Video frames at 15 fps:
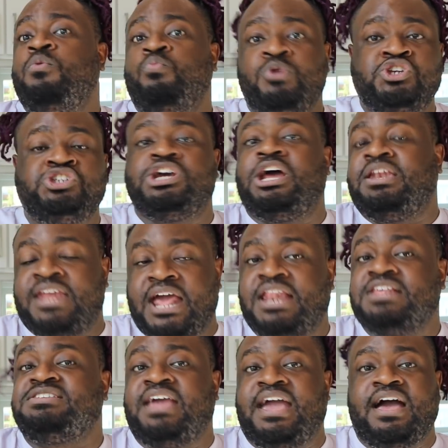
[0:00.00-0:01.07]
We shutting
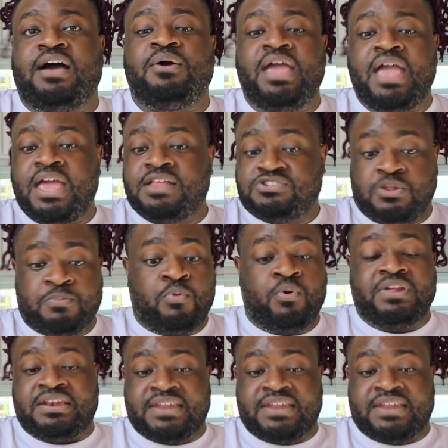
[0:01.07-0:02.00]
Nellies down to the point that